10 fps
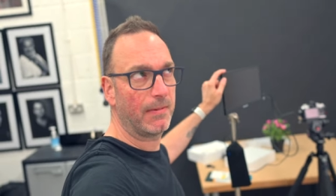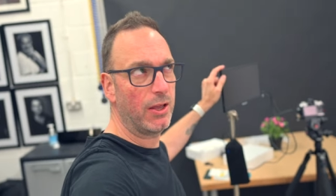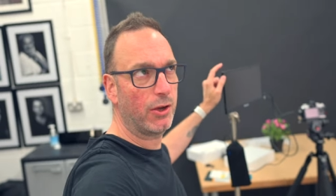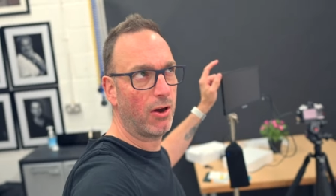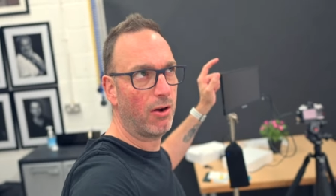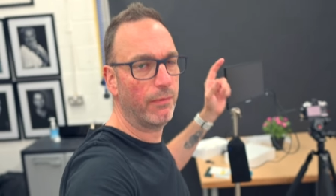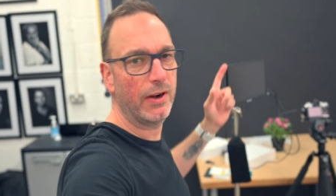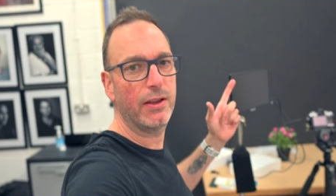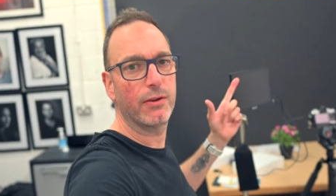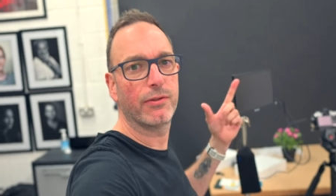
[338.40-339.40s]
you can't
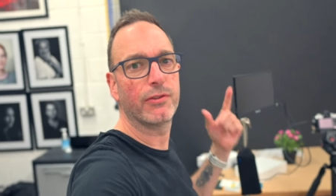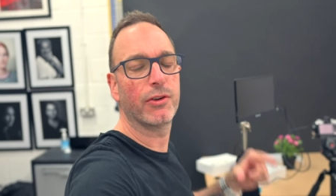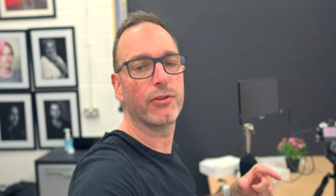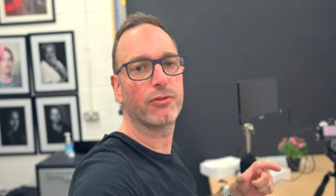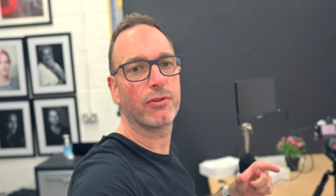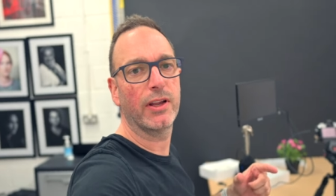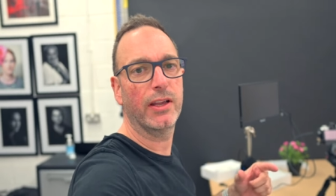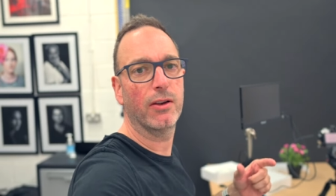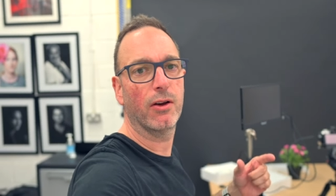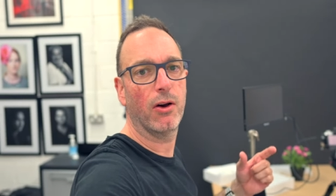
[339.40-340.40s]
really use the
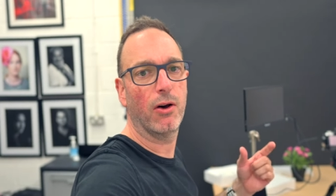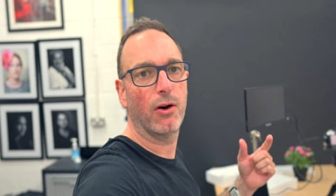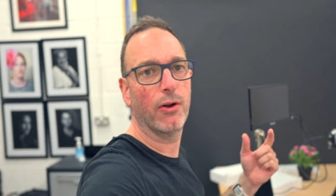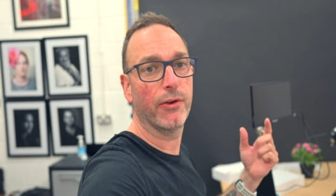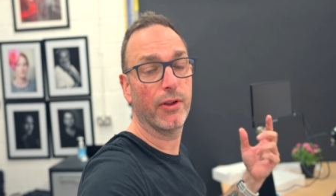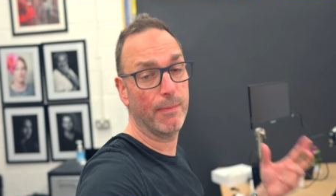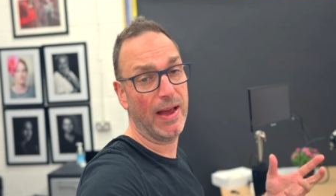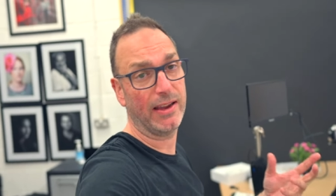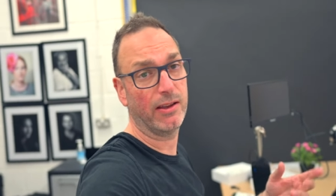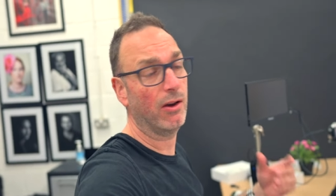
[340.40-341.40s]
touchscreen on a
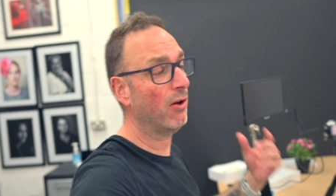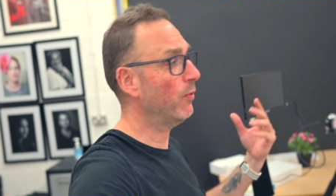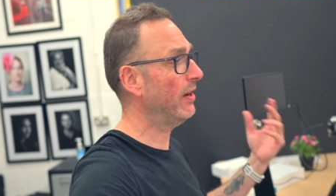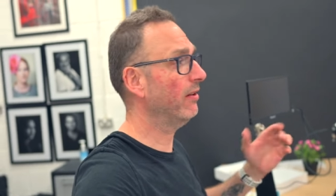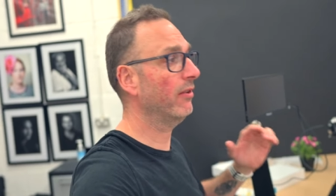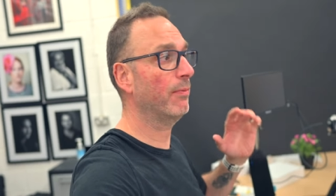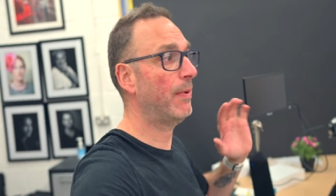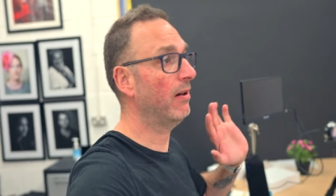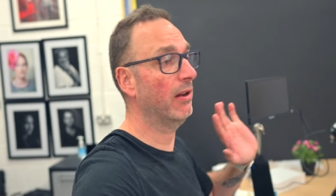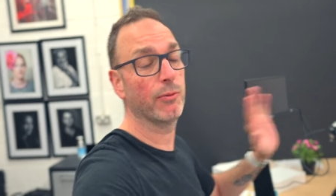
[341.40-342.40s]
Mac. On Windows,
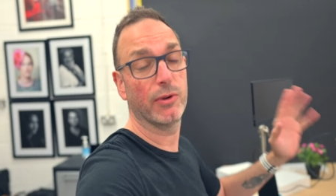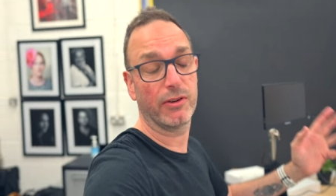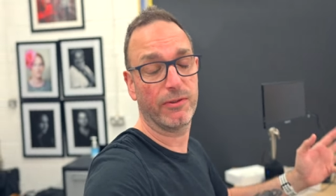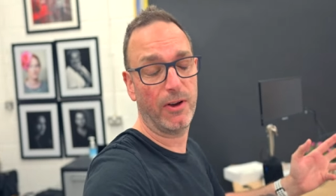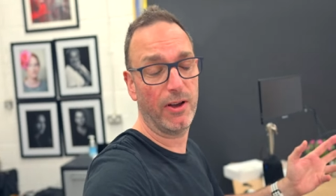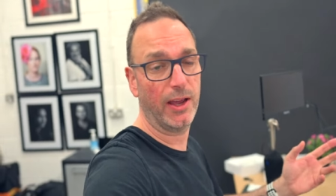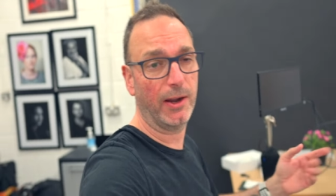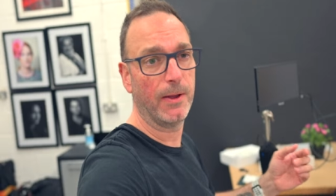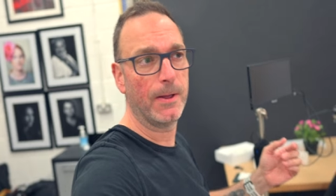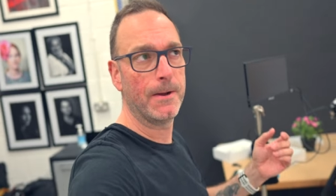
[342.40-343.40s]
apparently it works
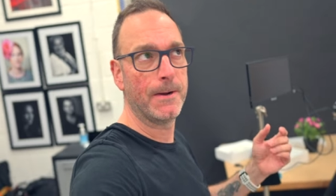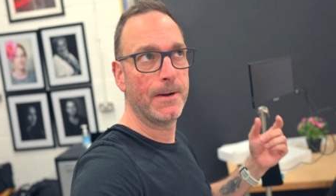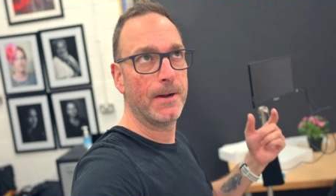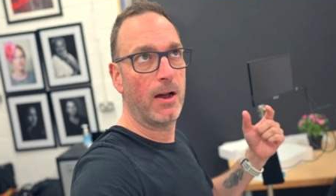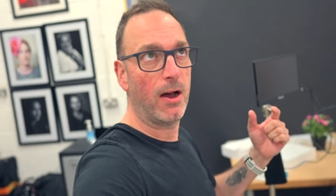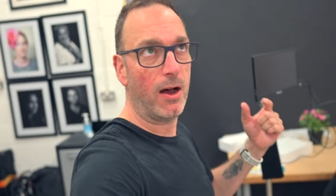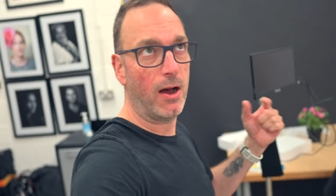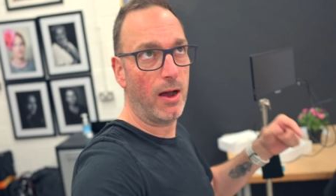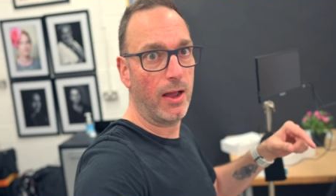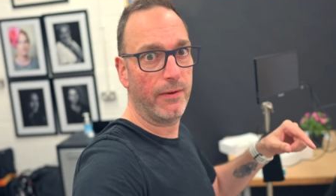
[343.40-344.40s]
fine.
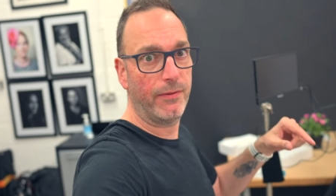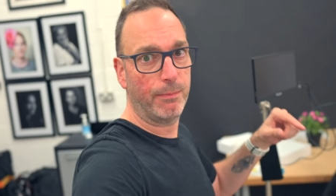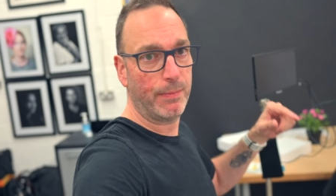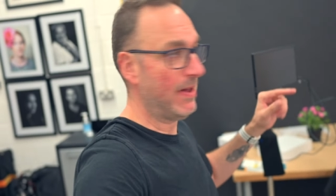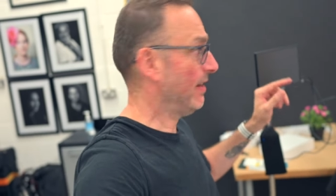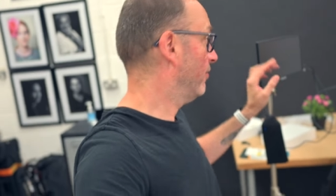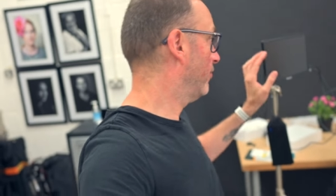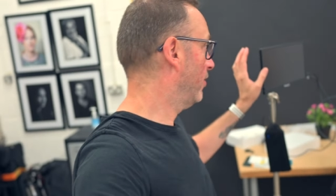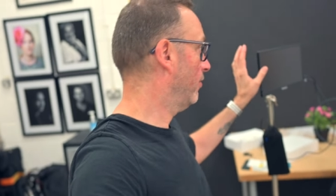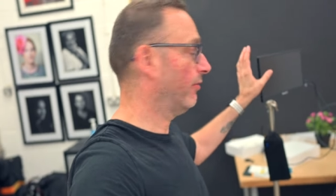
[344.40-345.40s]
I have
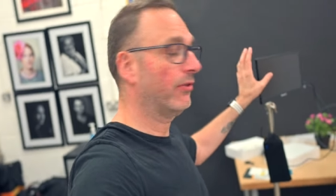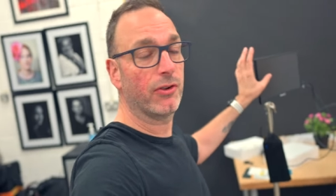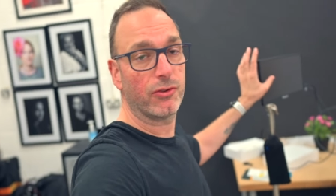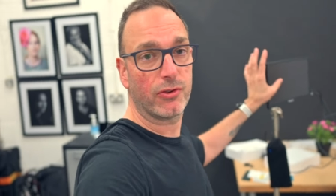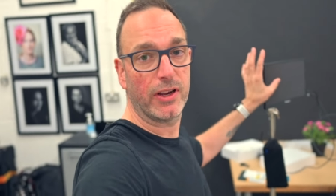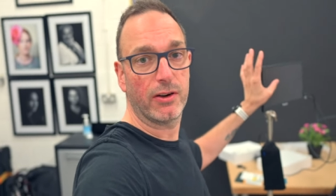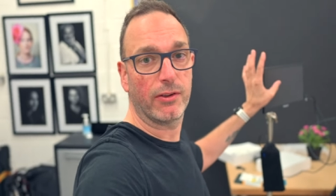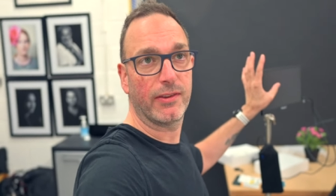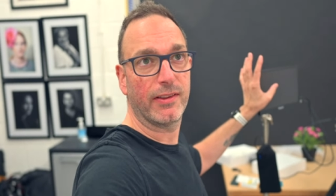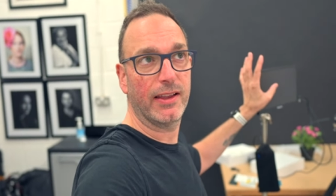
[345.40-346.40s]
managed to use the touchscreen
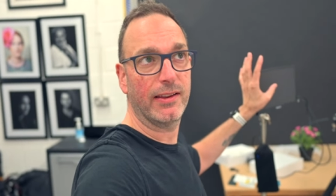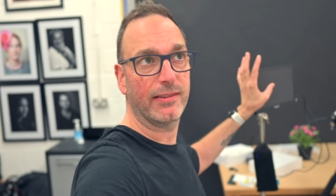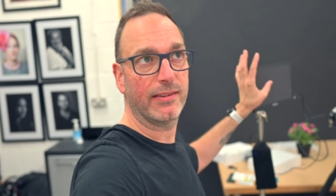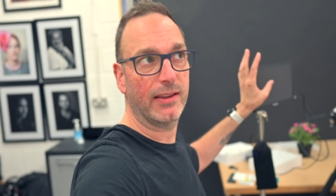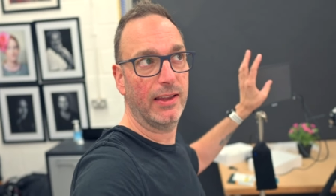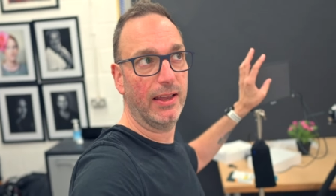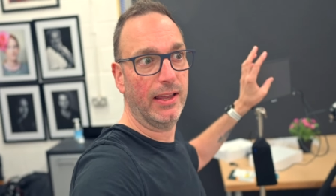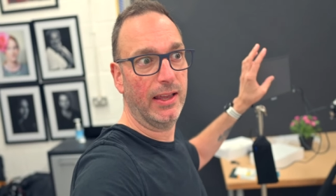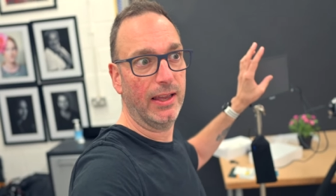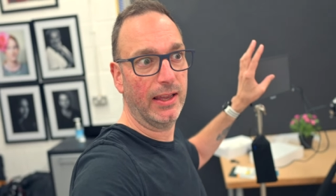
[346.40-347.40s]
onto this
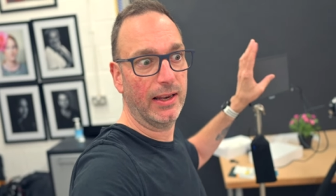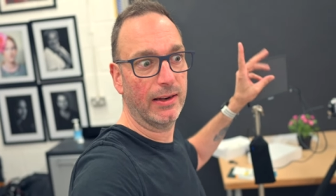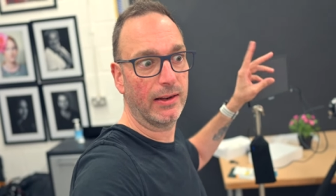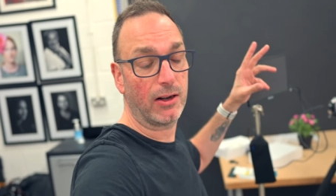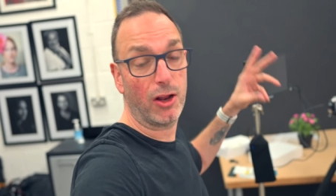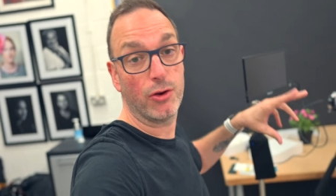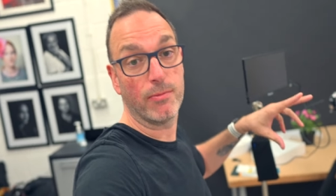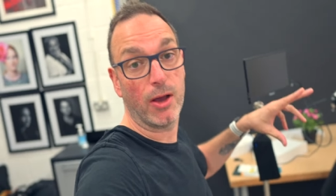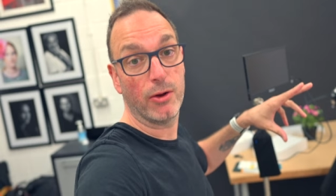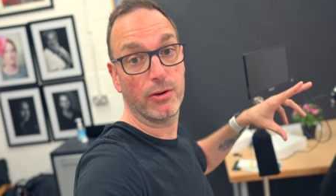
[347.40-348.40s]
in clone
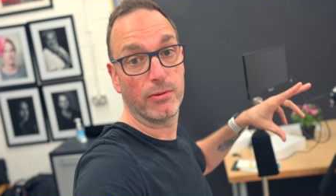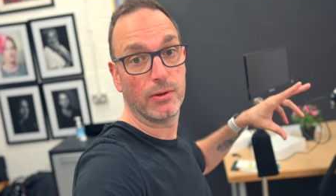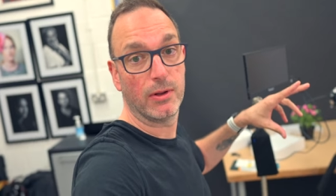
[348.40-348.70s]
mode